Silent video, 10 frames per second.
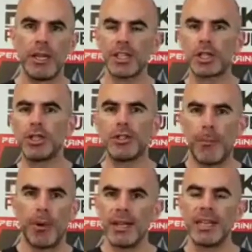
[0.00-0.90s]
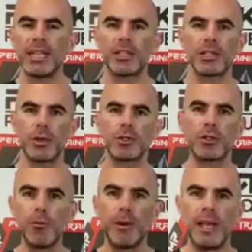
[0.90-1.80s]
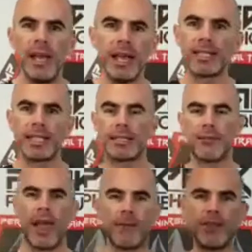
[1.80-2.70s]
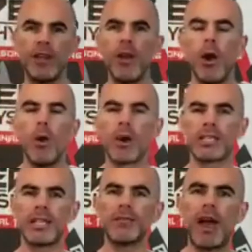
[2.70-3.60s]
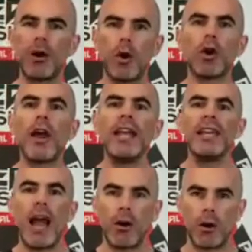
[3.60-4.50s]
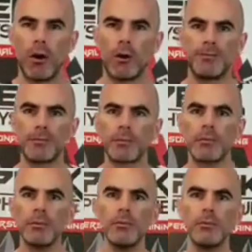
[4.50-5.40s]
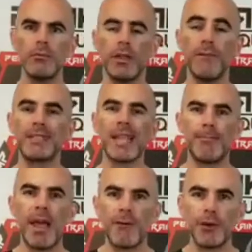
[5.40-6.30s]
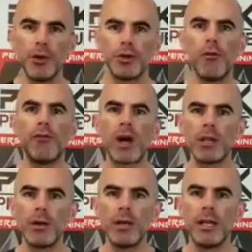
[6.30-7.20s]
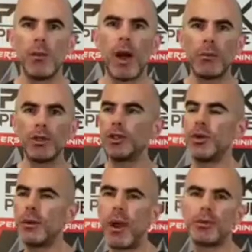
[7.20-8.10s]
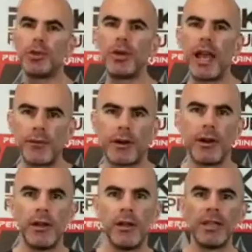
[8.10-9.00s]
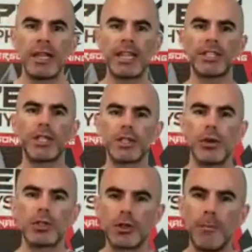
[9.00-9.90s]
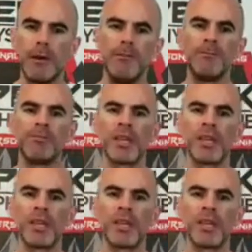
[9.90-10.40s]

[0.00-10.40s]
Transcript: Not just because you're not pregnant. Like, that's just so stupid. Excessive caffeine or excessive alcohol or any alcohol. If it's that bad for you, don't fucking do it. Why would you do it? Why would you do it ever? Like, that's just so stupid.